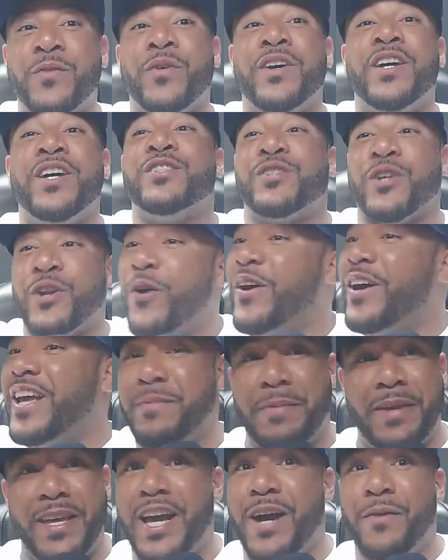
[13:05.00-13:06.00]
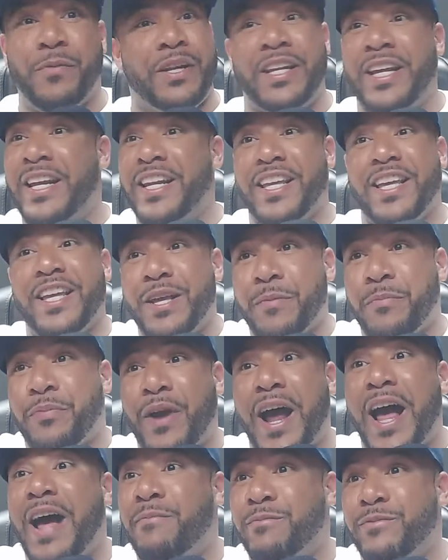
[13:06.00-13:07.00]
So don't hit me up with any of your
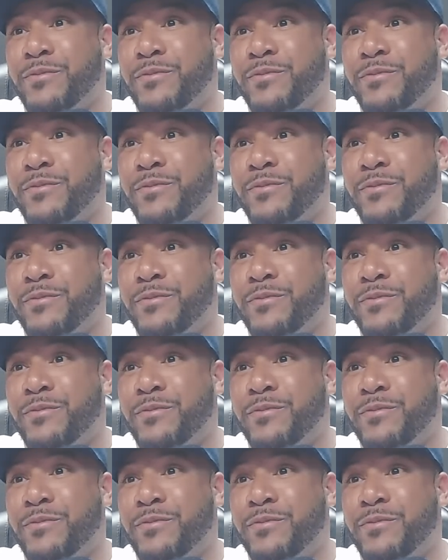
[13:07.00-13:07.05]
problems